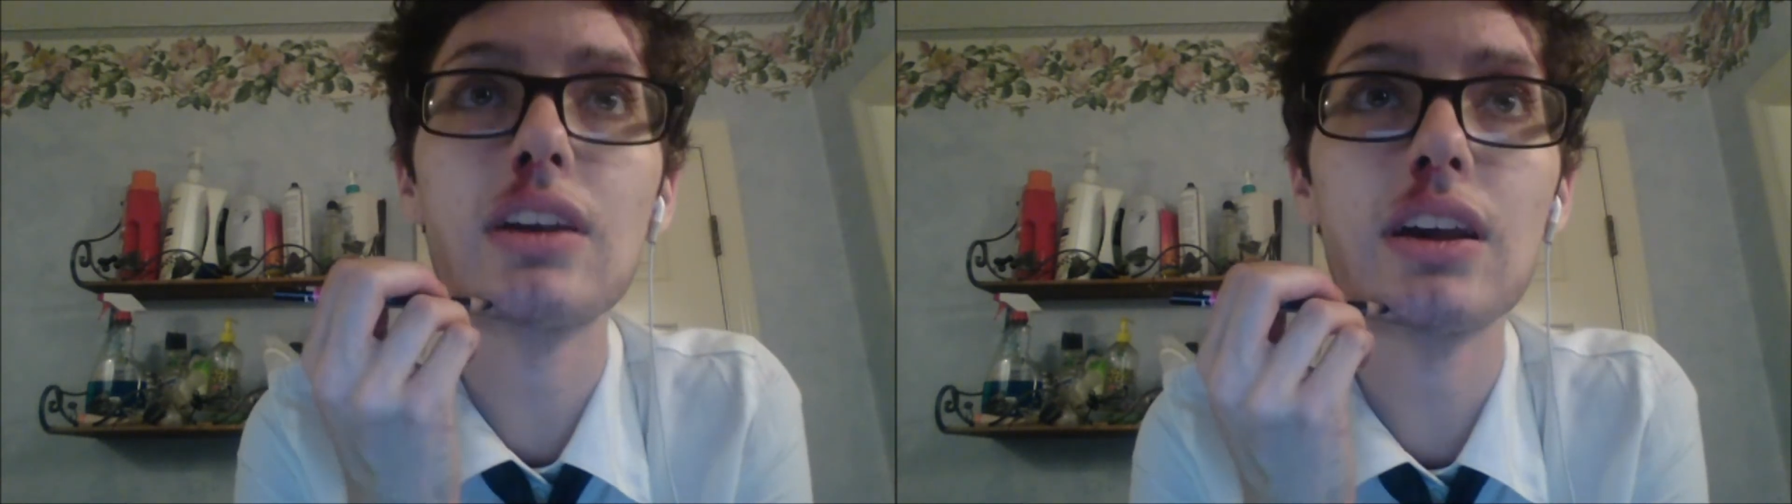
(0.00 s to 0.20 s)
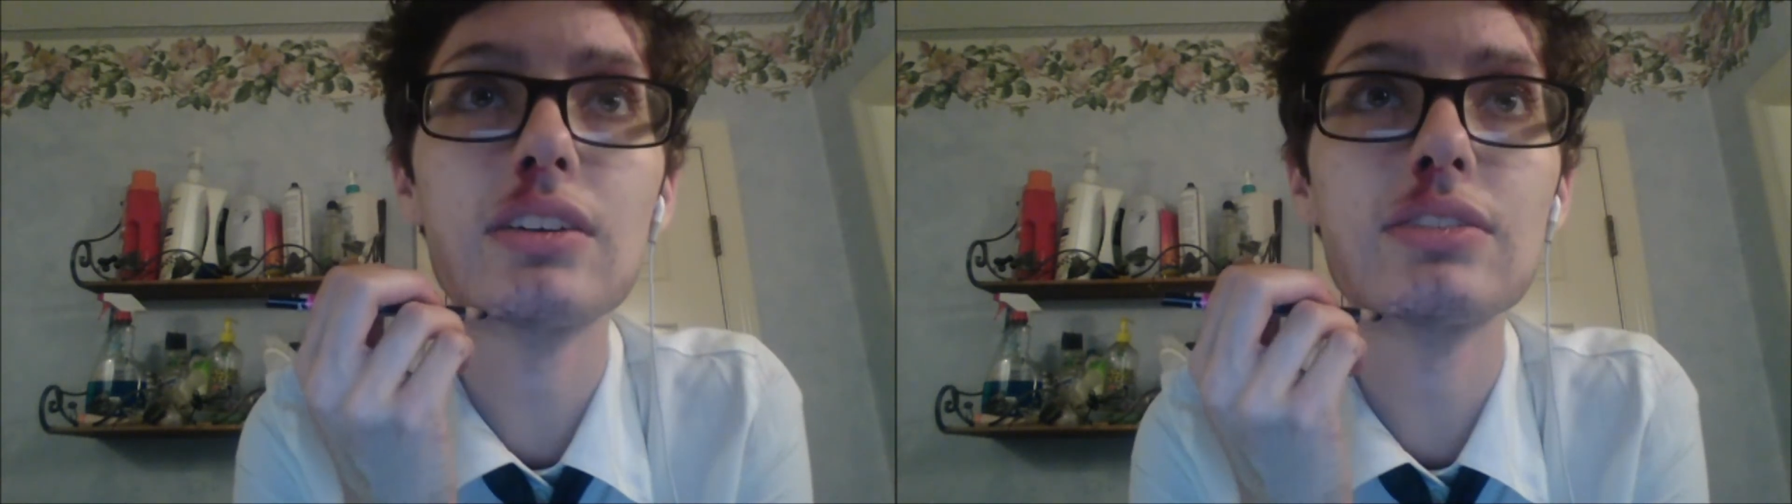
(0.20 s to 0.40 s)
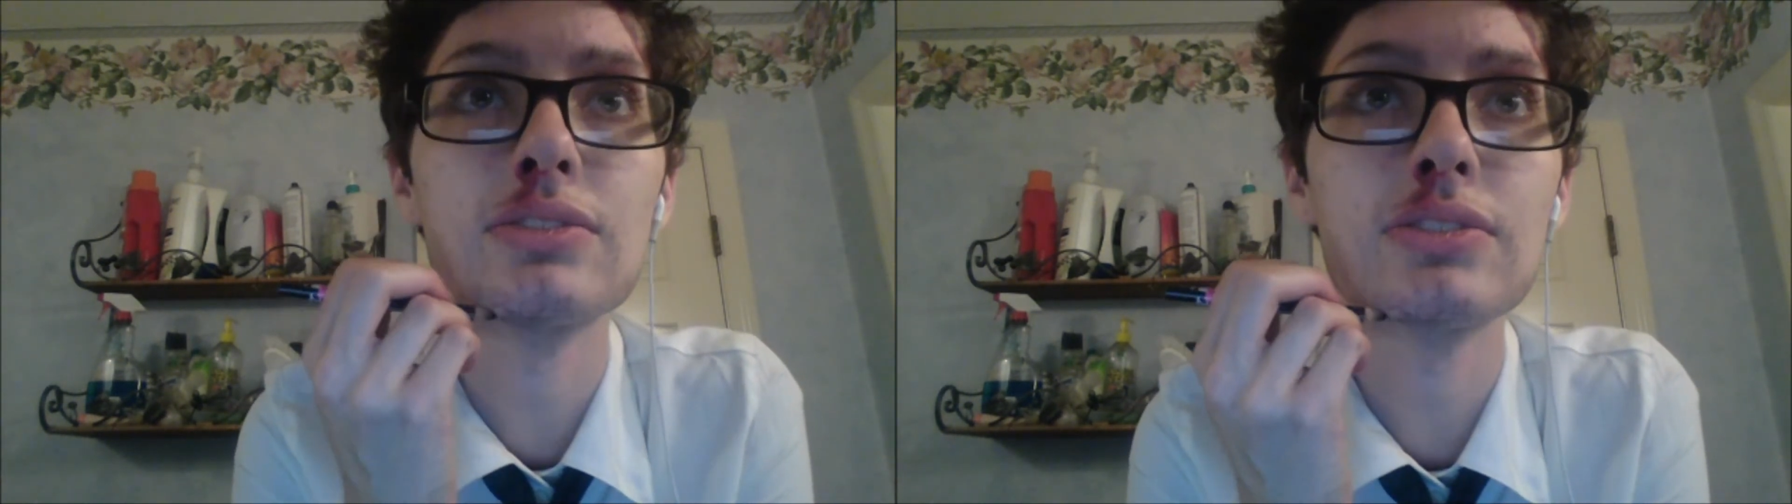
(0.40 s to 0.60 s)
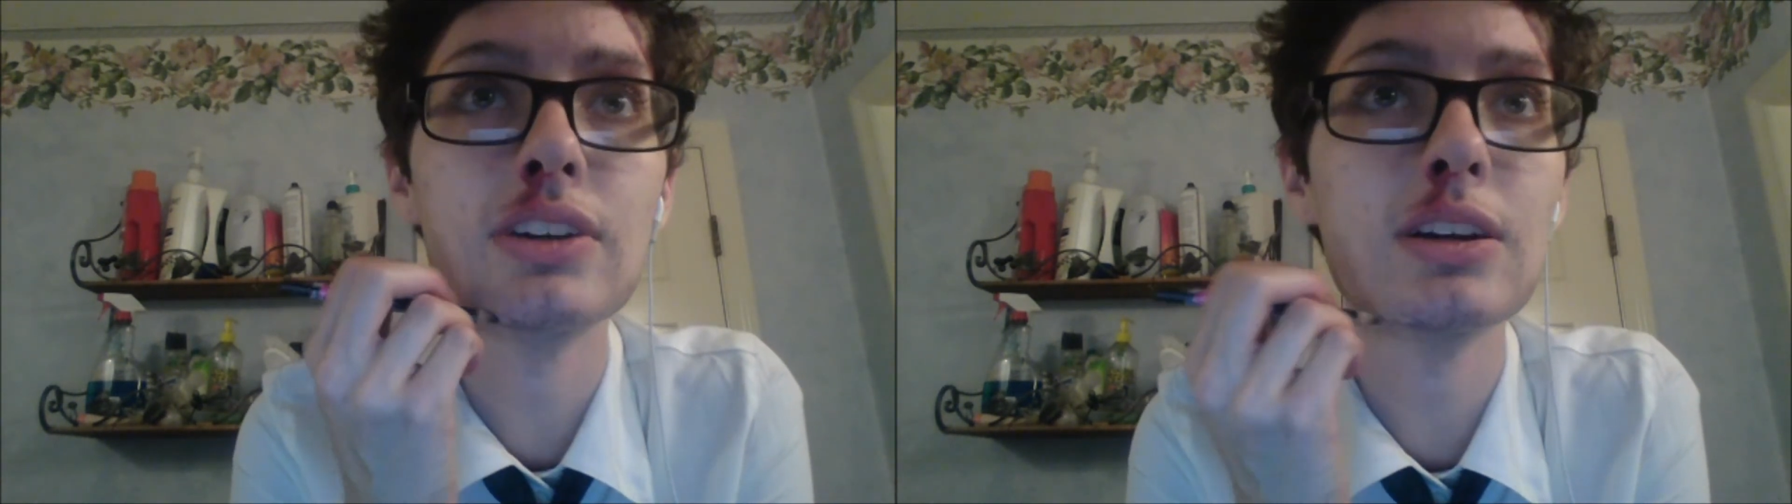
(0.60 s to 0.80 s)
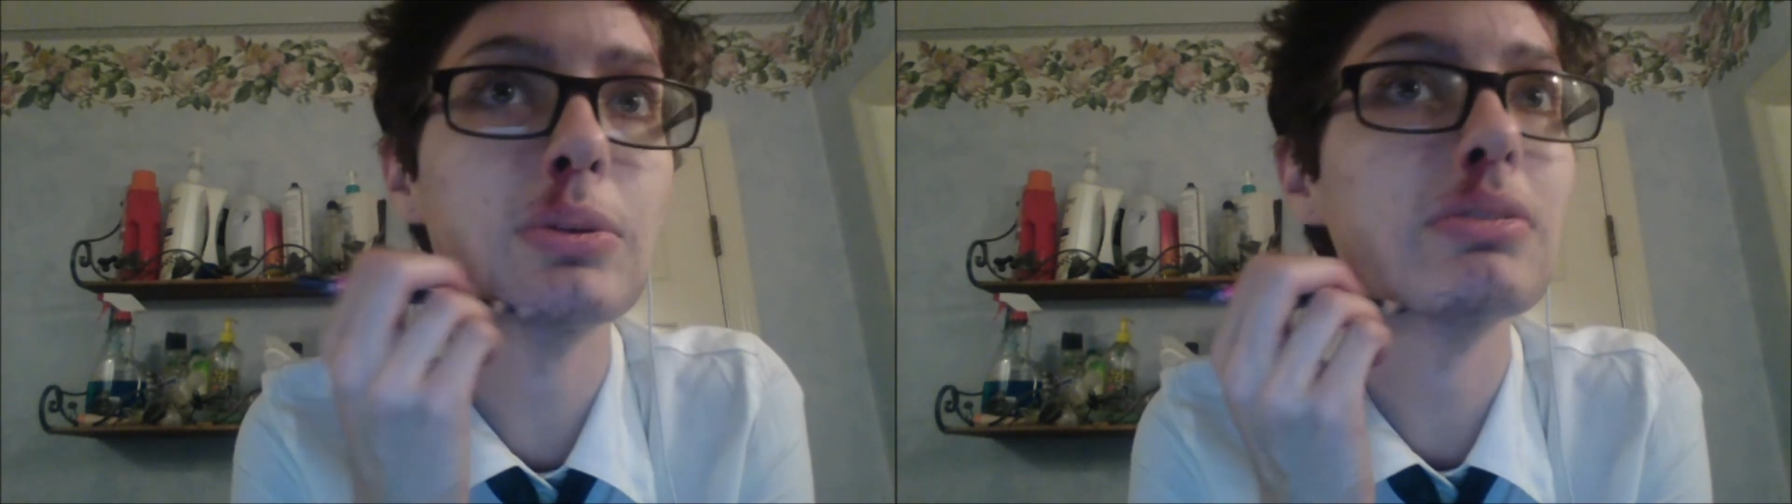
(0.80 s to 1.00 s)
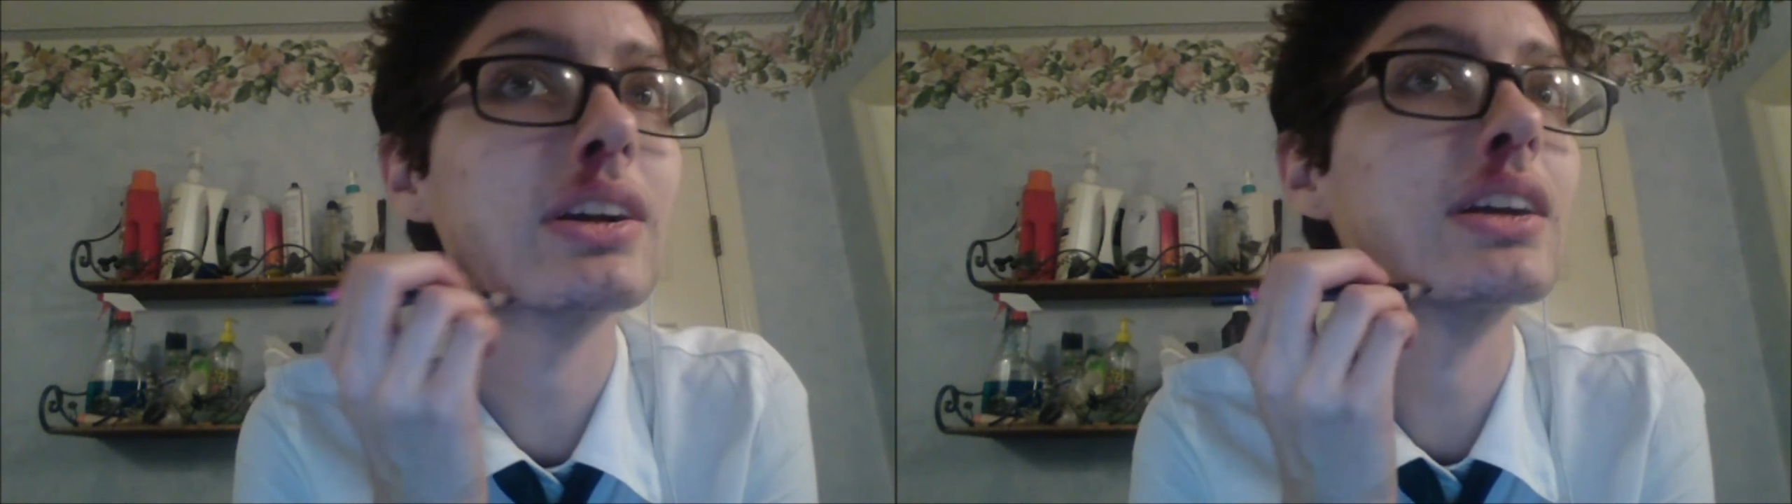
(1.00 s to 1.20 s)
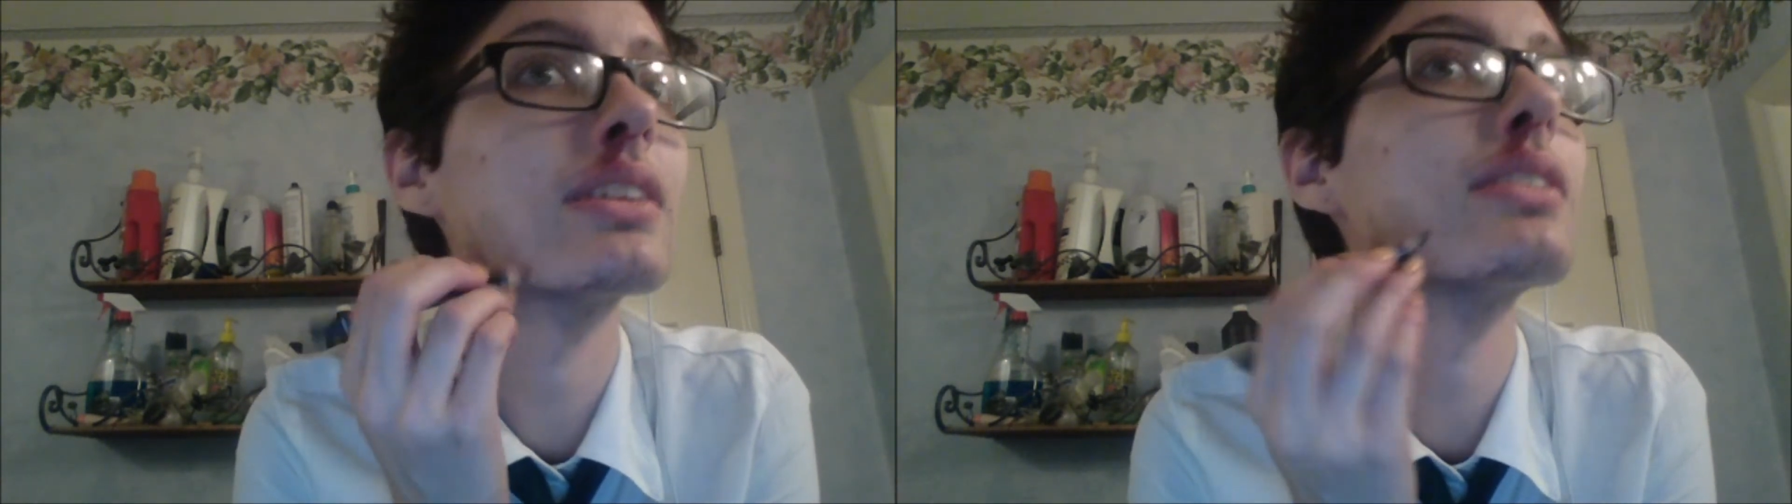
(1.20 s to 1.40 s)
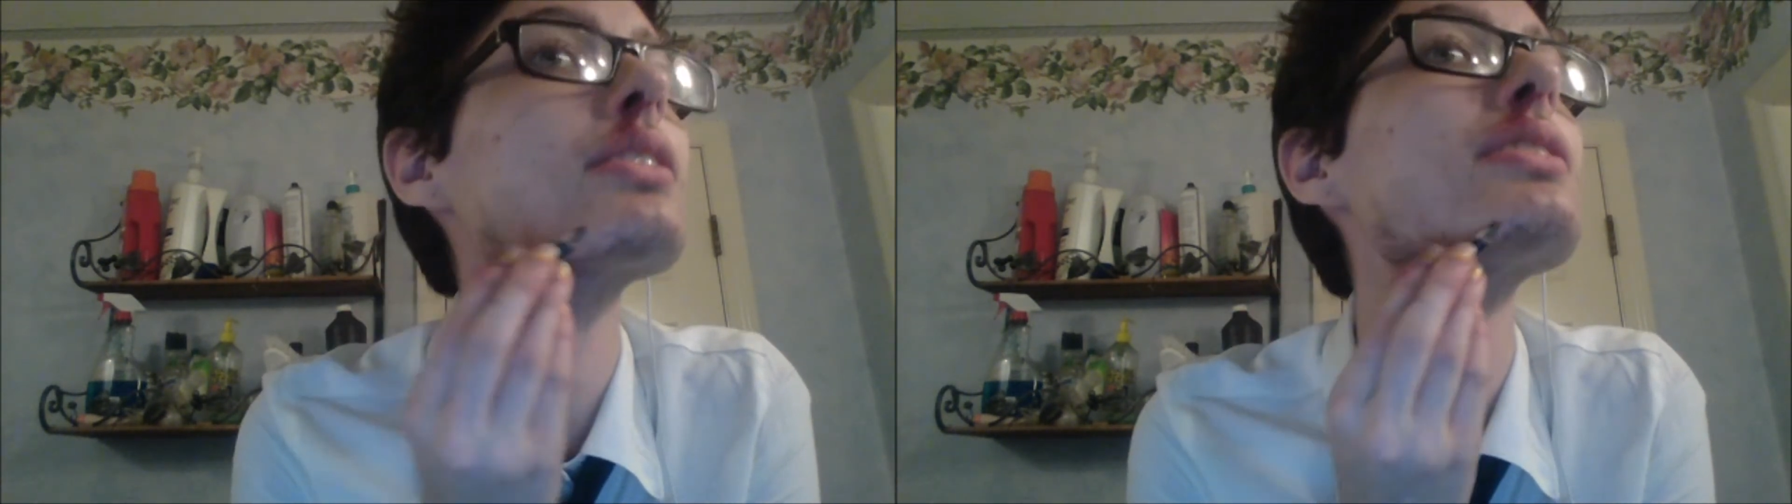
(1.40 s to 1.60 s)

have copyright